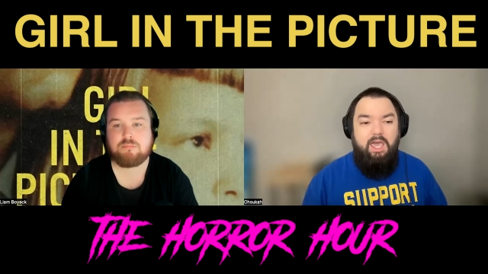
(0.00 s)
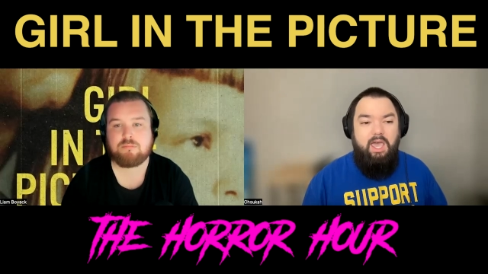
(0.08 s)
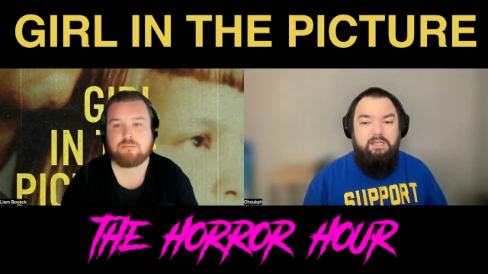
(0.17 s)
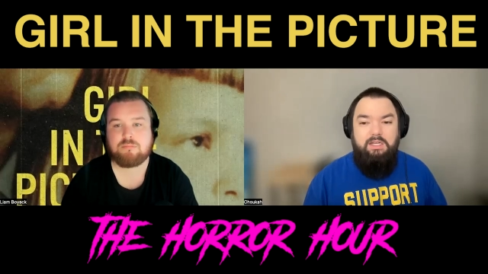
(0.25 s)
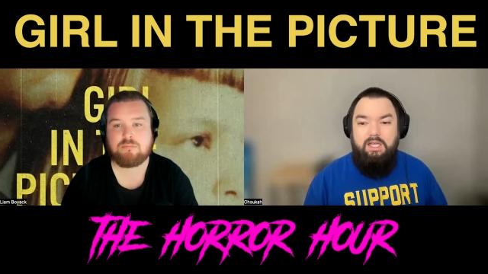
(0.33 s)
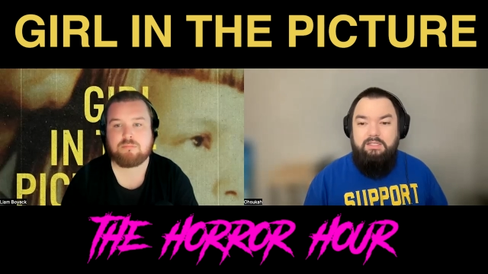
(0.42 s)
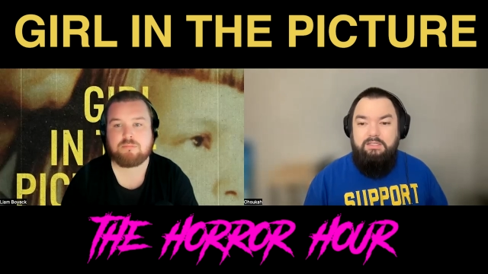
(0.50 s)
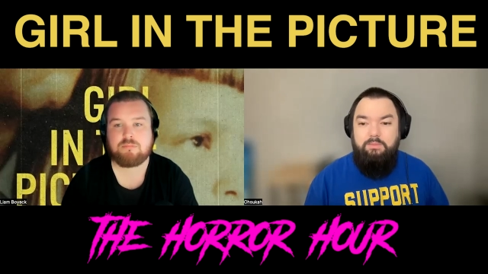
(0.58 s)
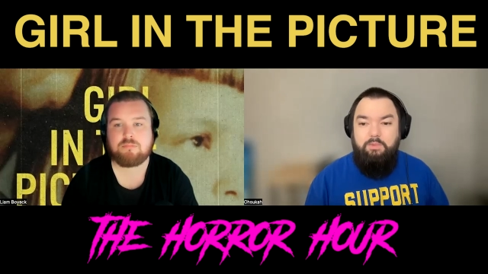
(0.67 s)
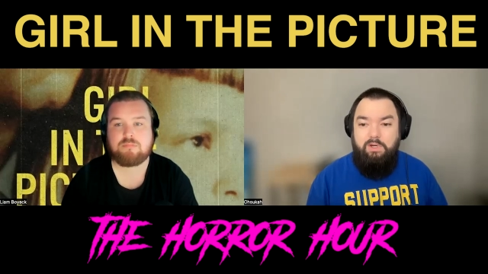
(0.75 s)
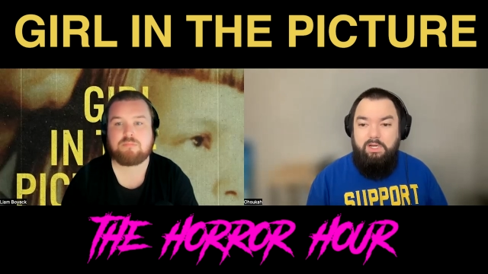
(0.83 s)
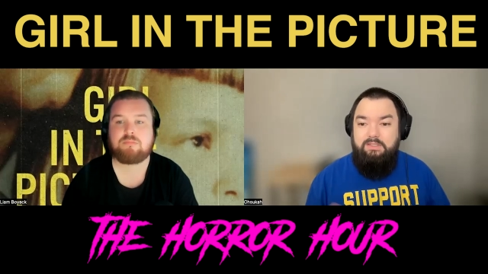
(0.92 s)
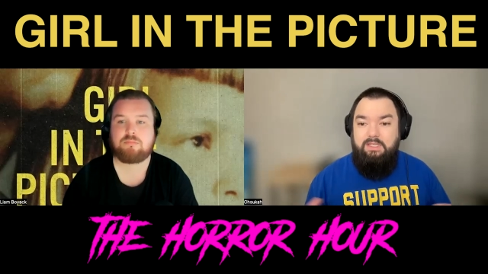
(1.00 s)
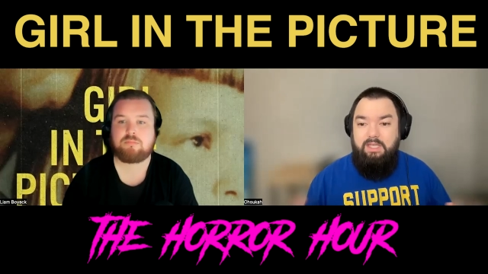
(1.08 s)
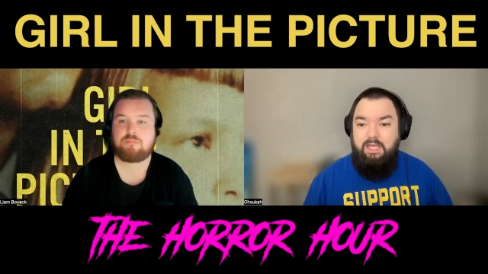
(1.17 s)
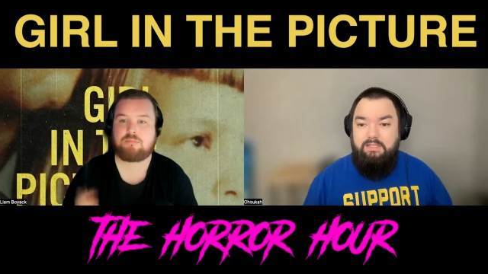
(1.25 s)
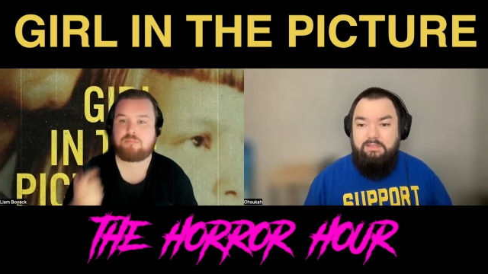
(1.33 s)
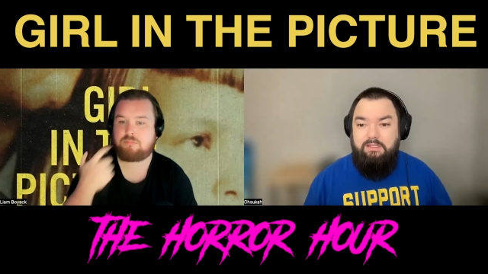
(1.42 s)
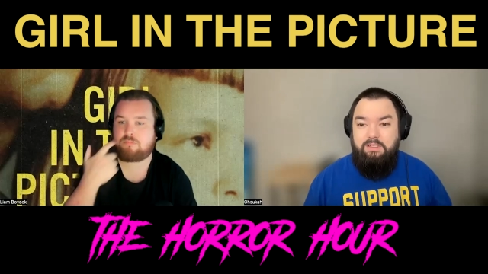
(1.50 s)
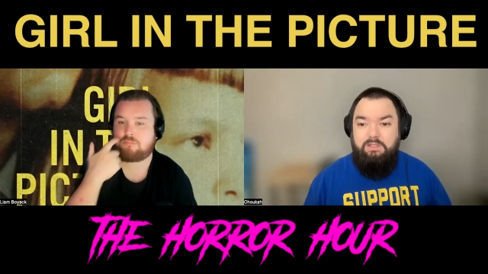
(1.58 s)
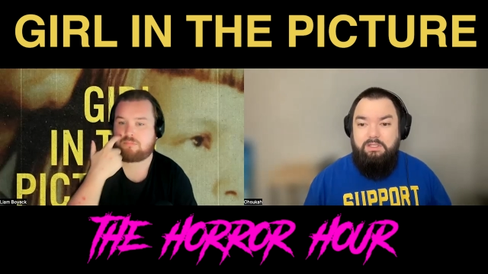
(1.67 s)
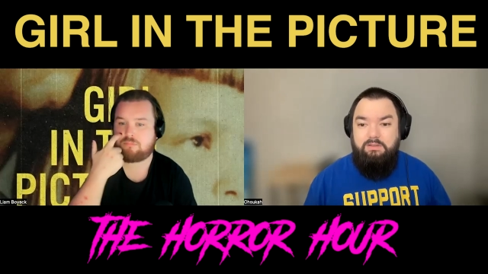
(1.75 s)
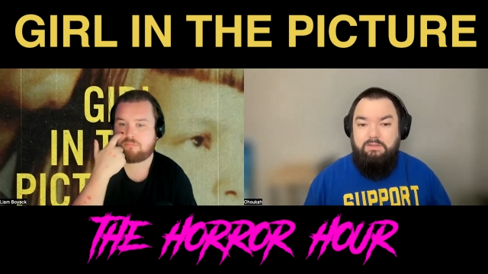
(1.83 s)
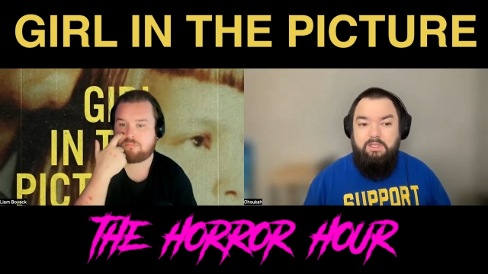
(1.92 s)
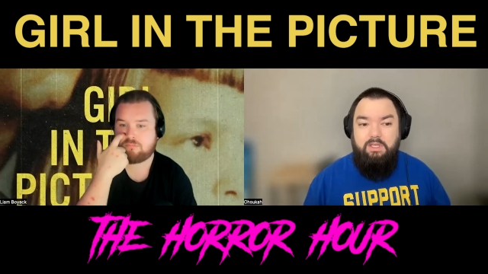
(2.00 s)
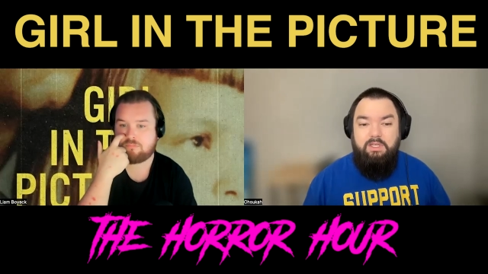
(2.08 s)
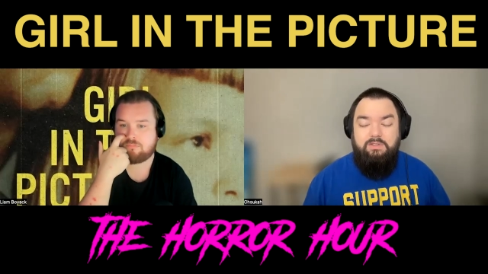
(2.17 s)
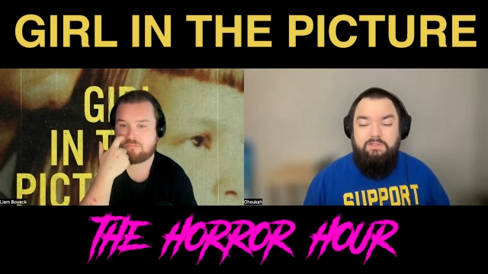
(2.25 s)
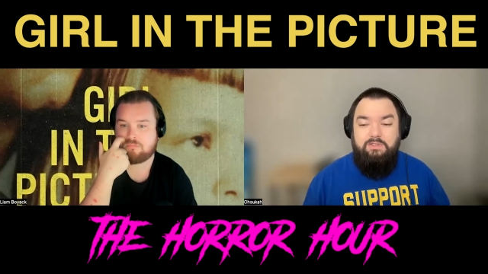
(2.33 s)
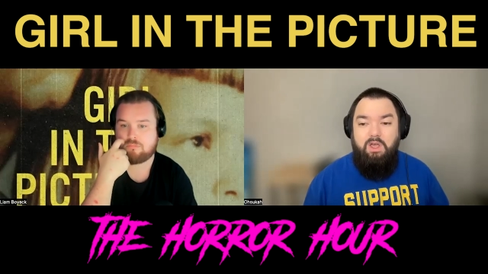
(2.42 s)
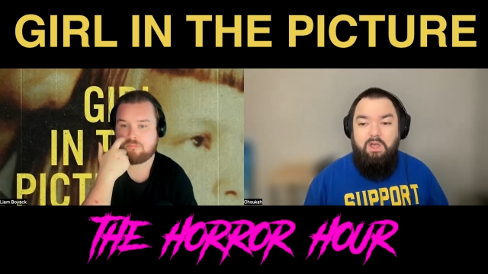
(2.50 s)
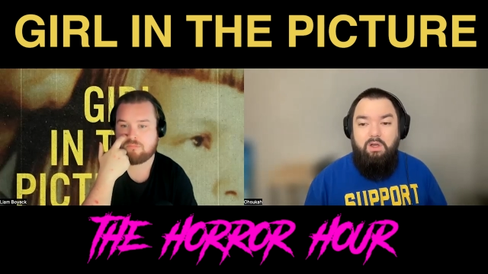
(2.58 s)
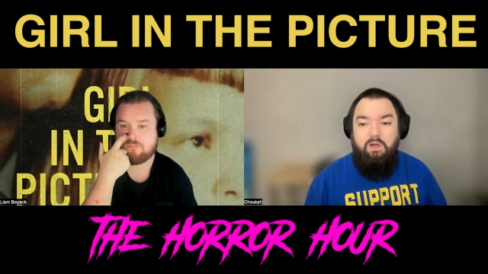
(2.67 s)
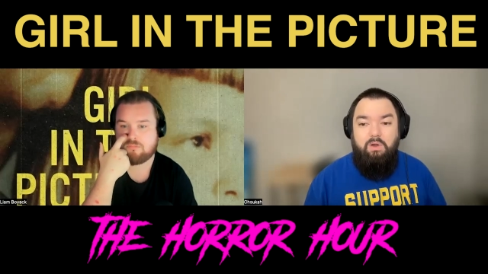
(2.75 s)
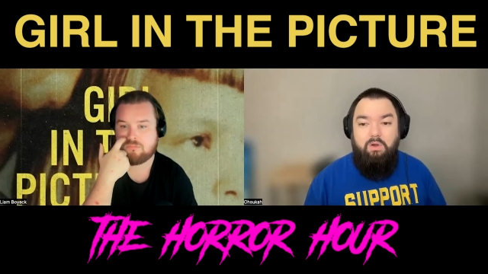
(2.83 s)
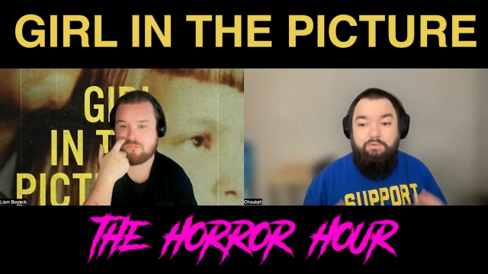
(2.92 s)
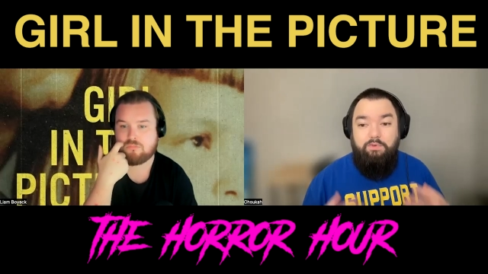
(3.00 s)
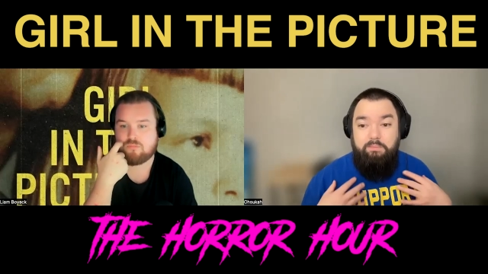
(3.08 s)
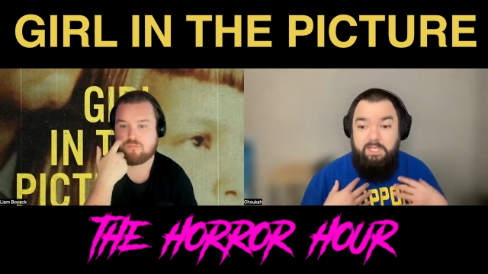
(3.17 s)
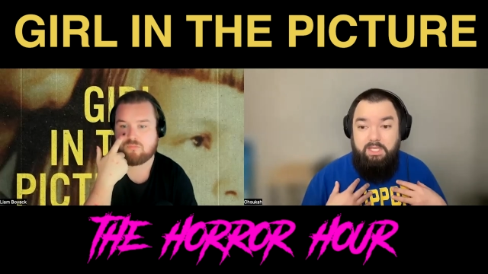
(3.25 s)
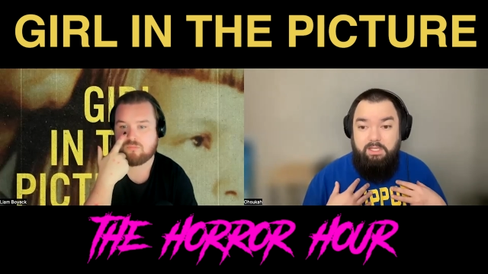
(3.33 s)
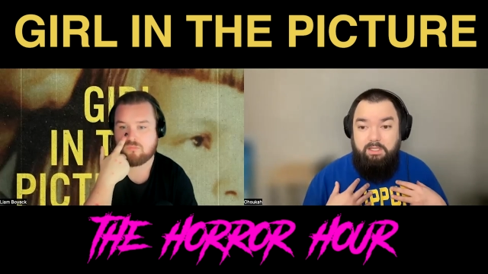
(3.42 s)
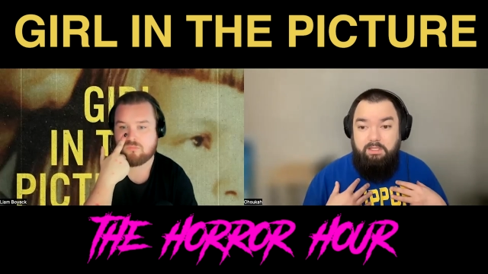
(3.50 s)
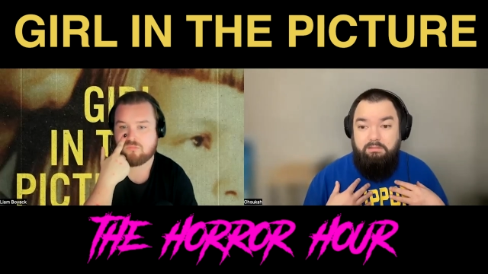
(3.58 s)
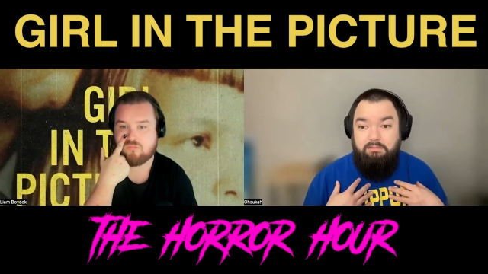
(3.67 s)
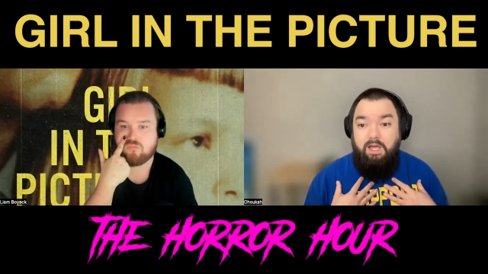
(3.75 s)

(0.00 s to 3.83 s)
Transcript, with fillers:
Speaker 1: and not some crazy ass series. So for me,